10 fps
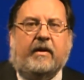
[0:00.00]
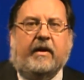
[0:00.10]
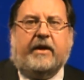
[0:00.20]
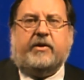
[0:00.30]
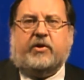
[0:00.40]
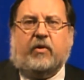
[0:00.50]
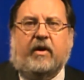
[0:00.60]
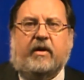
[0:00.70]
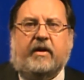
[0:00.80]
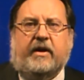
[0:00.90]
In
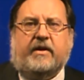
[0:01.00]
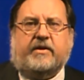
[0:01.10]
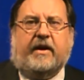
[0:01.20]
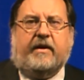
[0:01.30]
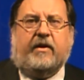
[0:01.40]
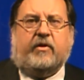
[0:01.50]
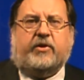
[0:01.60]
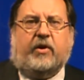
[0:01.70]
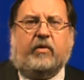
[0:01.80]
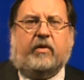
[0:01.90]
short, it is a near
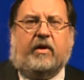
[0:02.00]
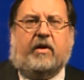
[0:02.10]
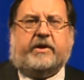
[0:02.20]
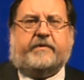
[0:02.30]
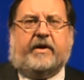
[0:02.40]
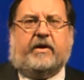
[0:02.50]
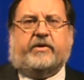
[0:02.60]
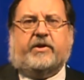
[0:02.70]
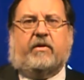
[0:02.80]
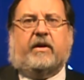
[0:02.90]
total loss for
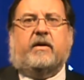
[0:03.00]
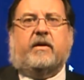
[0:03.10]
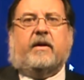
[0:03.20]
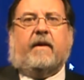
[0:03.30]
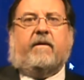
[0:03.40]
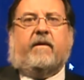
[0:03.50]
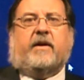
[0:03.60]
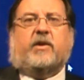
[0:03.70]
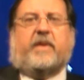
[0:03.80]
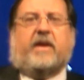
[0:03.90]
Arizona,
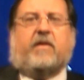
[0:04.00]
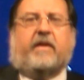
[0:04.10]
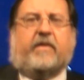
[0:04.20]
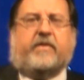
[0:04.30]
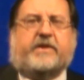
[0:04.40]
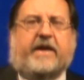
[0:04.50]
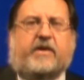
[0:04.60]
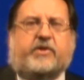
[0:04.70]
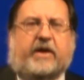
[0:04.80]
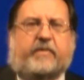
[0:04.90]
and depending on how the
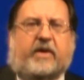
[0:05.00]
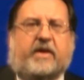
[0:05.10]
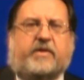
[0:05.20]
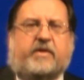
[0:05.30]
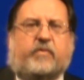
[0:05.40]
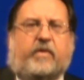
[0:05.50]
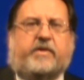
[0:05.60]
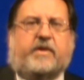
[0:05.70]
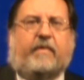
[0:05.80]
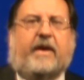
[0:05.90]
status check process
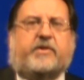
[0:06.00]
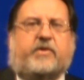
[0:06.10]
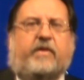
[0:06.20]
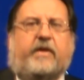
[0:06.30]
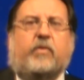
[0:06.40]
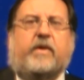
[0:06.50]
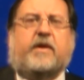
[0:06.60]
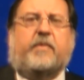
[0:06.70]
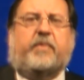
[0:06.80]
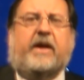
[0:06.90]
works, it might turn into a
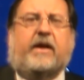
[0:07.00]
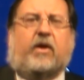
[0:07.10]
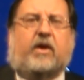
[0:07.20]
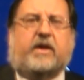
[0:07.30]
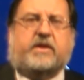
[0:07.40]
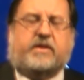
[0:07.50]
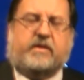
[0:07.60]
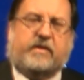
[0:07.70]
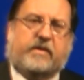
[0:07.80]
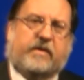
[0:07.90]
complete loss.
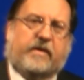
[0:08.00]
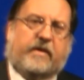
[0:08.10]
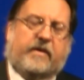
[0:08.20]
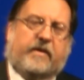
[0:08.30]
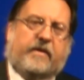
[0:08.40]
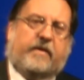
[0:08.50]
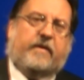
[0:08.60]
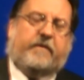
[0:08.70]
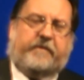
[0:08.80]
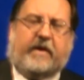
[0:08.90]

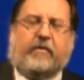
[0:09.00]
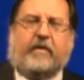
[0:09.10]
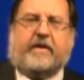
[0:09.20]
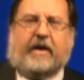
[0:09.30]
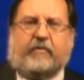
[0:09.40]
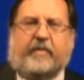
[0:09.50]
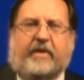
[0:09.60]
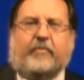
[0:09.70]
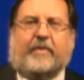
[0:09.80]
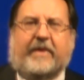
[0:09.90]
The federal
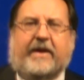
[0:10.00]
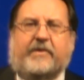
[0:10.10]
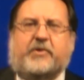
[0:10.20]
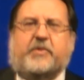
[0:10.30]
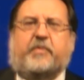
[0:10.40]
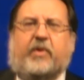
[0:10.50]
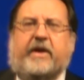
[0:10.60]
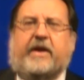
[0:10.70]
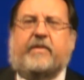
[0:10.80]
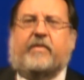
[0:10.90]
government remains
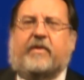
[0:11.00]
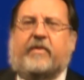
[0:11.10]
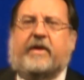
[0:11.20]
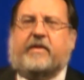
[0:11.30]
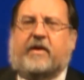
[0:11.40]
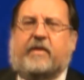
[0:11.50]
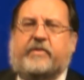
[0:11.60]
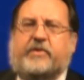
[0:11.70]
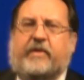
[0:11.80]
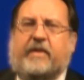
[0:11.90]
supreme when it
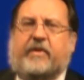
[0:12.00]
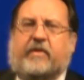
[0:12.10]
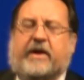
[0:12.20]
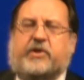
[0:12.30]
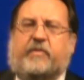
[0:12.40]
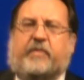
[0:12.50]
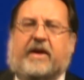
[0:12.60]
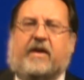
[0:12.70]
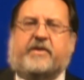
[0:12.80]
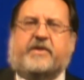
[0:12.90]
comes to immigration
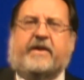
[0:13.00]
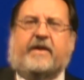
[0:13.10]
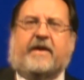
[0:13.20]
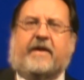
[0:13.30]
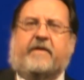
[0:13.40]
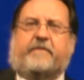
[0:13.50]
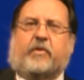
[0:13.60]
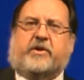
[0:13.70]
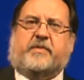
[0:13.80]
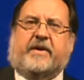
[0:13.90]
policy and
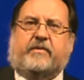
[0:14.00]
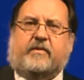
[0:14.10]
enforcement.